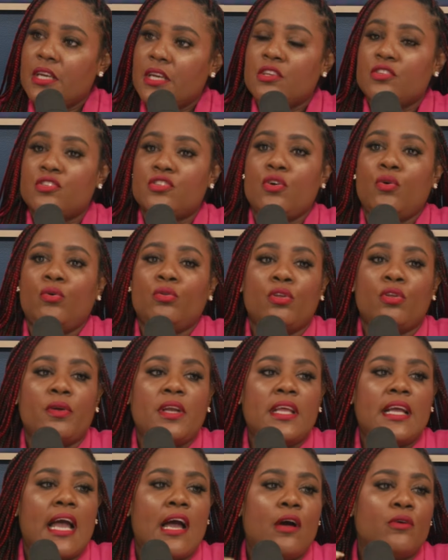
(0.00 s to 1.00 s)
So,
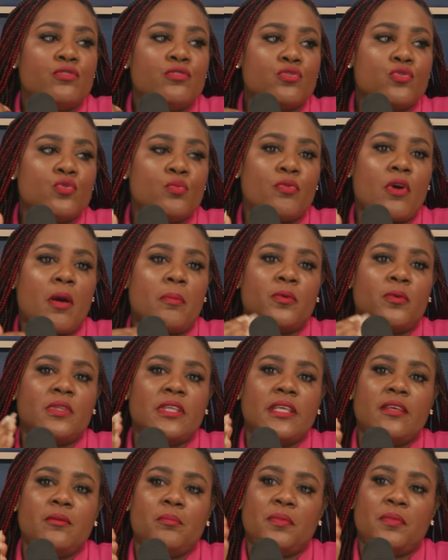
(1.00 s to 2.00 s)
learning how to properly